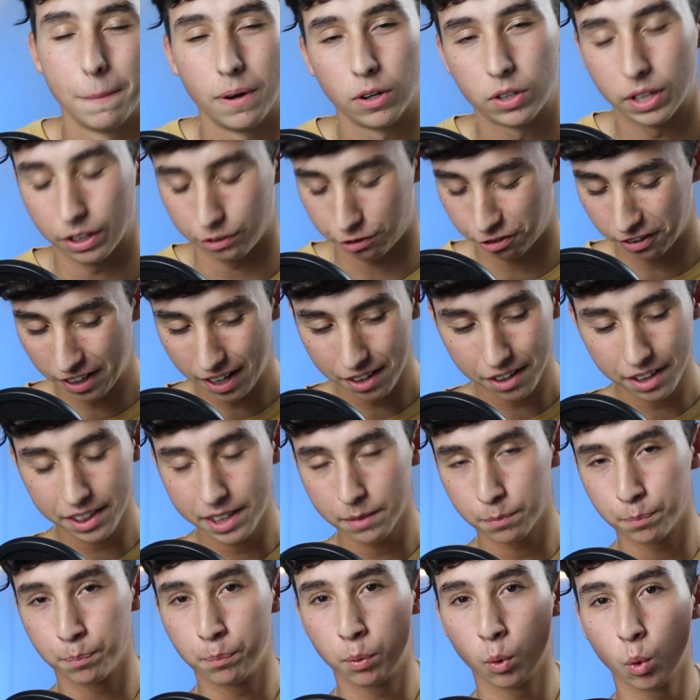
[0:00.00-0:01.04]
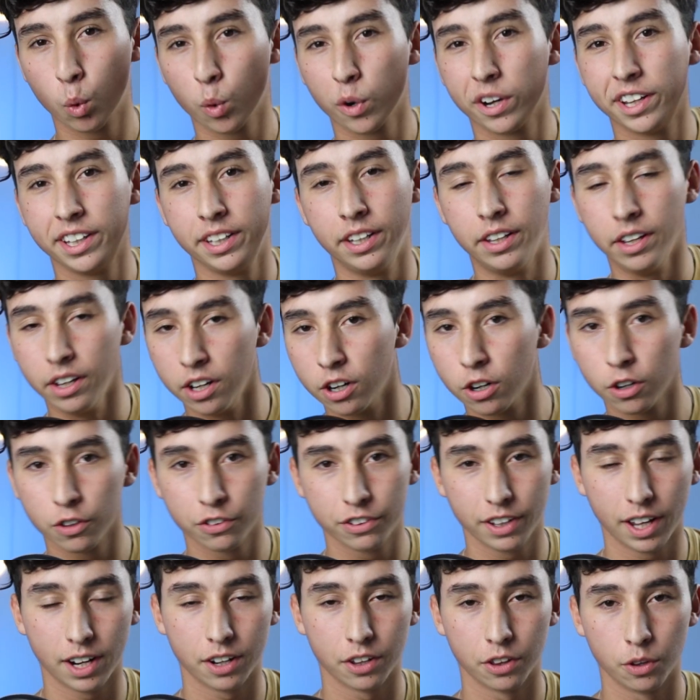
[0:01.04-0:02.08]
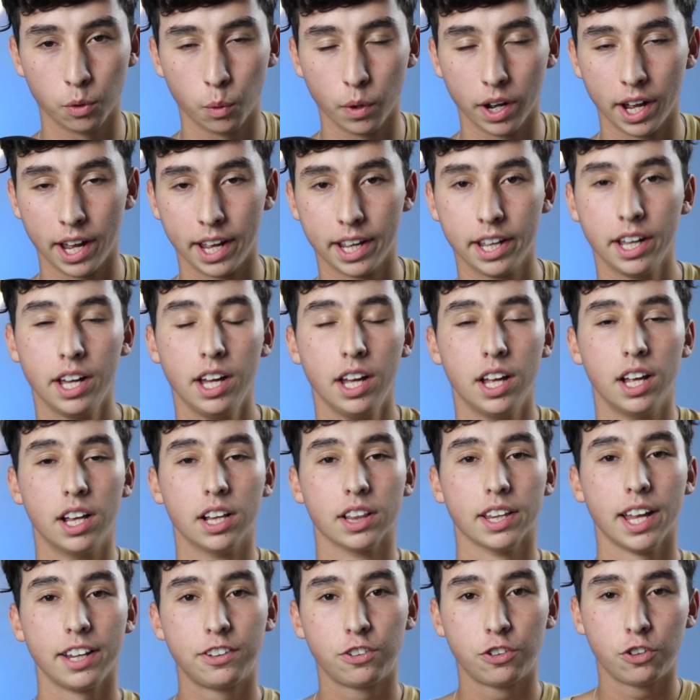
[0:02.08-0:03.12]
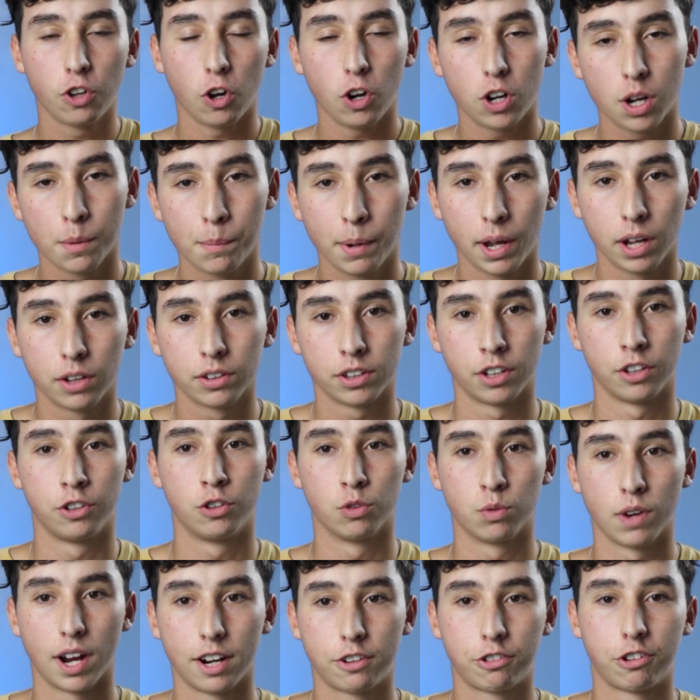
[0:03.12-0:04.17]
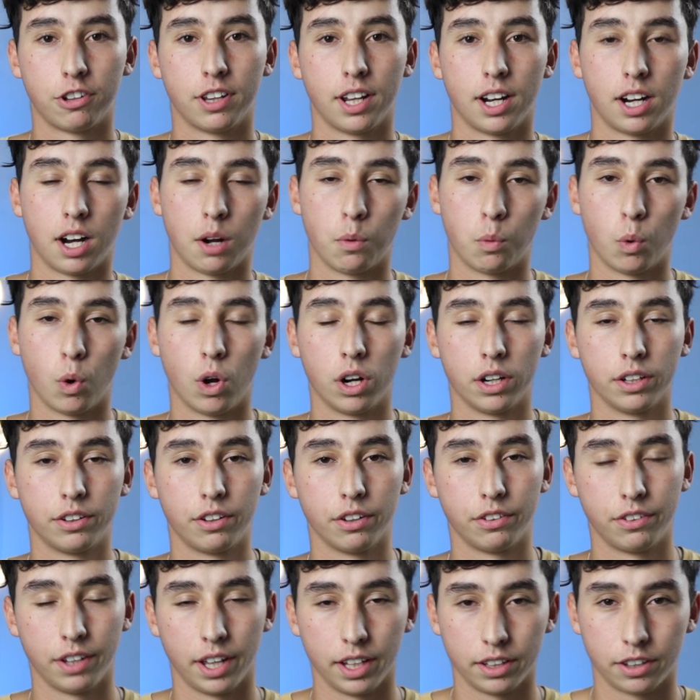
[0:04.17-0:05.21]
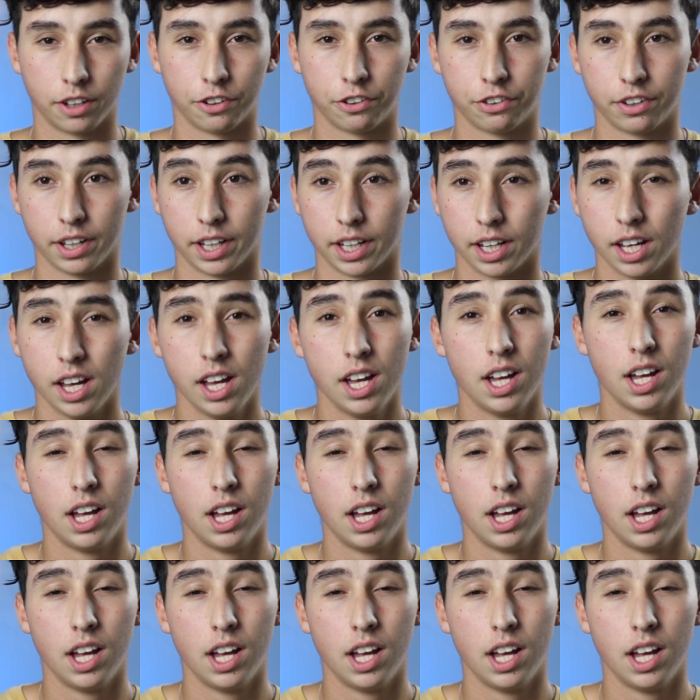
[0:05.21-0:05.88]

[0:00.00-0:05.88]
Okay, so now that the boring gear is out of the way, let's talk about the direction that I wanted to take this thing.